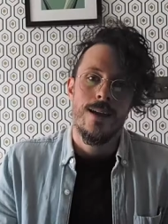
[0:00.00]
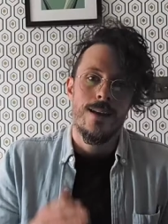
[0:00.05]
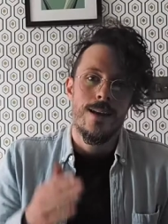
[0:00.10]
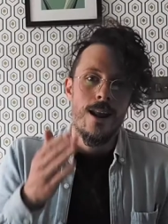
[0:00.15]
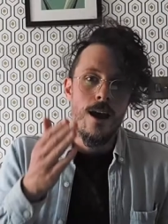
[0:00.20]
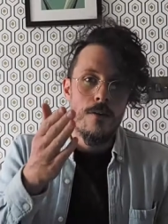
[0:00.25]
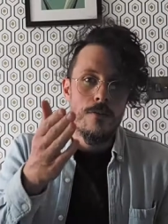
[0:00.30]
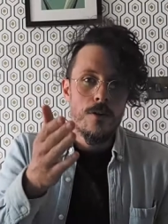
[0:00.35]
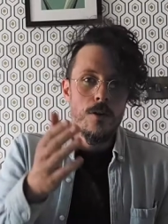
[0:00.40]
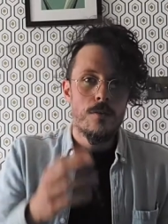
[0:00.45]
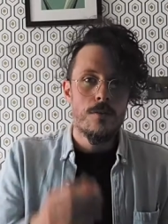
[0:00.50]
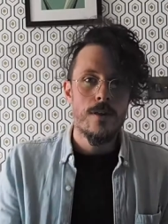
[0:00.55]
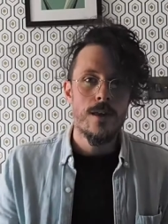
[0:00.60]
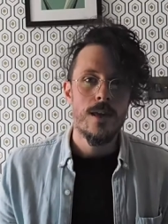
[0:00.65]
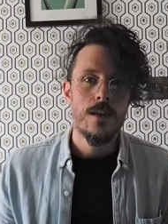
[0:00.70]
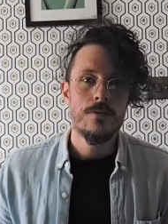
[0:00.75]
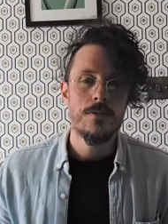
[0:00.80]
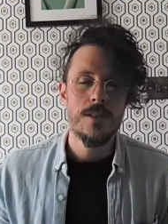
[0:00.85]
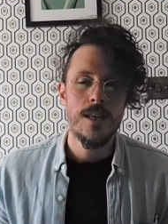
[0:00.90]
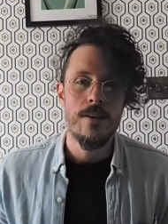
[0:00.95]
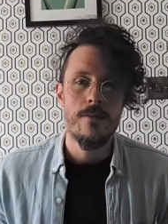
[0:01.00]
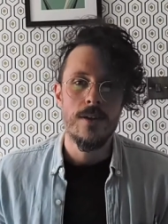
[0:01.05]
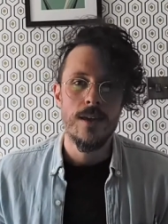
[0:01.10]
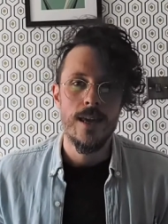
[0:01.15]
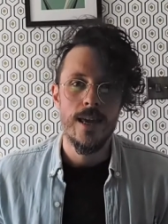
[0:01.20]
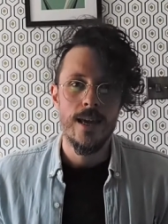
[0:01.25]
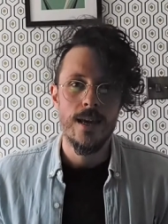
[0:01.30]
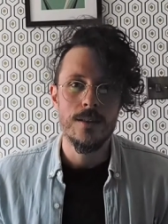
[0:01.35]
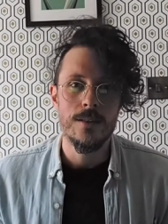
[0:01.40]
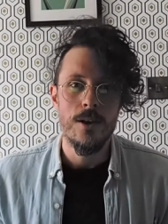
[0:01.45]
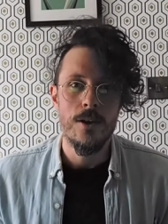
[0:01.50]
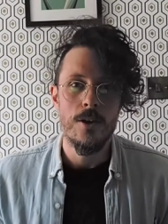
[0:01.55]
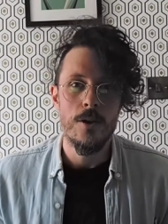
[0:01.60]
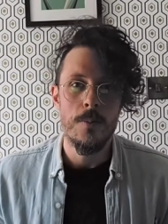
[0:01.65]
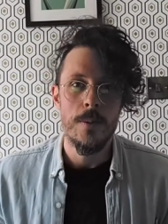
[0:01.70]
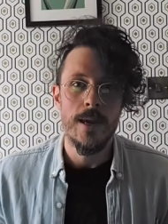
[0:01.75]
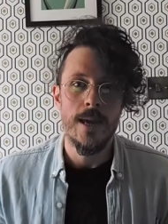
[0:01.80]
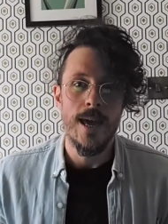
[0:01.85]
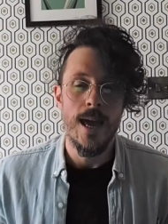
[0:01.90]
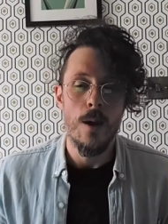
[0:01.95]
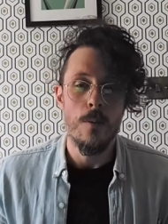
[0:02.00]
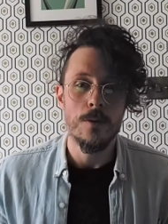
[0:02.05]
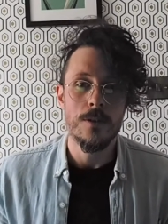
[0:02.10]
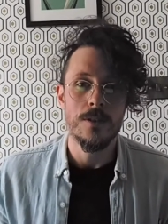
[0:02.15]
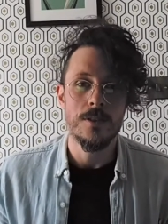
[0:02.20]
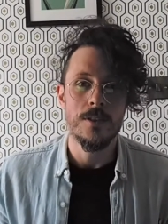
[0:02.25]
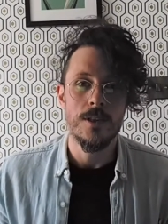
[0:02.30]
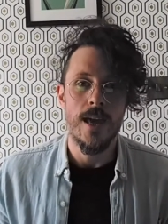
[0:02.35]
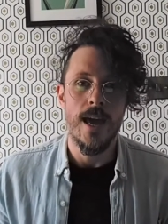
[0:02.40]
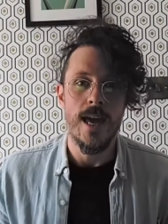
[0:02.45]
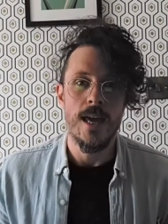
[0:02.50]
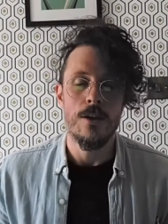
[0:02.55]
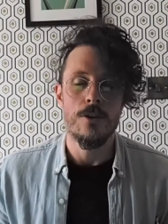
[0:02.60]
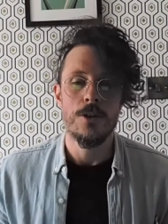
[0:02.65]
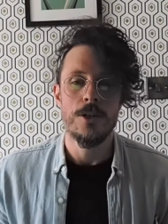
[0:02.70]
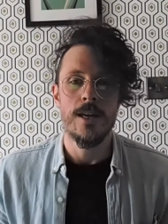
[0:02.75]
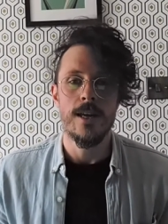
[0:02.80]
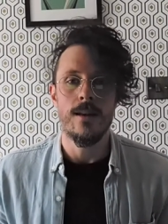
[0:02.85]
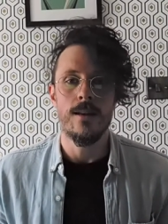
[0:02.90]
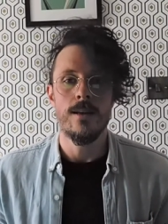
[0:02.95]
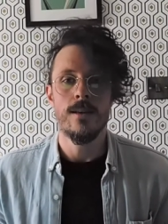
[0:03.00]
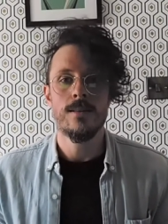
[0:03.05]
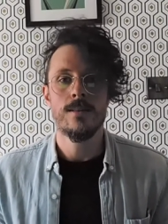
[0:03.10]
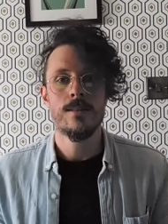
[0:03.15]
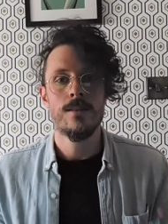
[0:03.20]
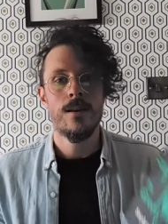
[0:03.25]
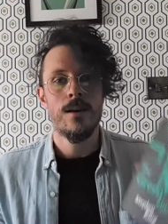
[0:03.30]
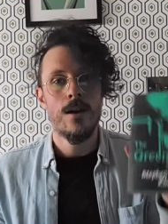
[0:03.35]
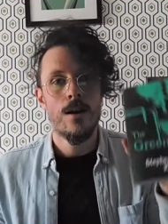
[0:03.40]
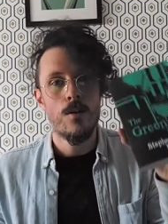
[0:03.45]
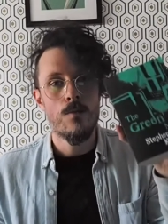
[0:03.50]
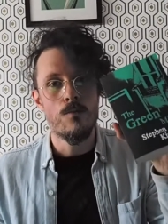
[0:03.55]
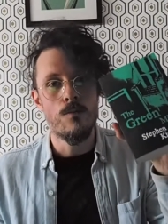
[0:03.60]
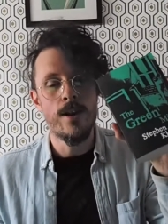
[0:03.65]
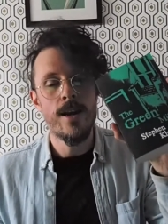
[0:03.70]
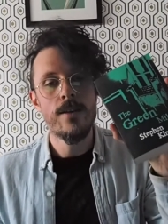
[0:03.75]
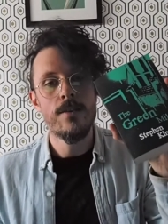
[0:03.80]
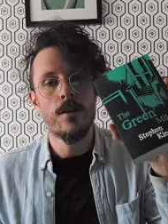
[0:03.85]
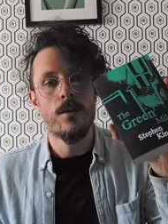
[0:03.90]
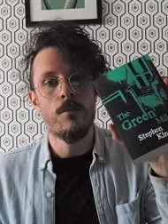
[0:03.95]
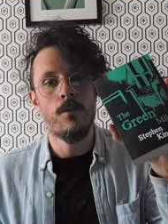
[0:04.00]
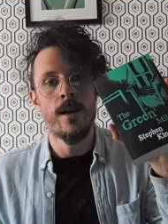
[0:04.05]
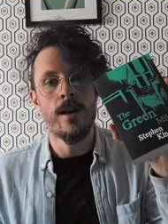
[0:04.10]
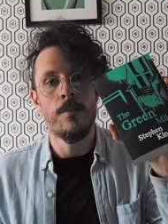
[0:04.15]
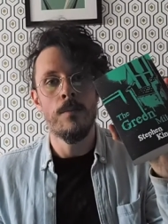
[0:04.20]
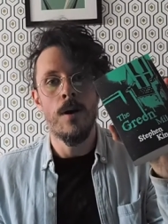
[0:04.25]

Now, if you think of Stephen King as only being able to scare you shitless, read The Green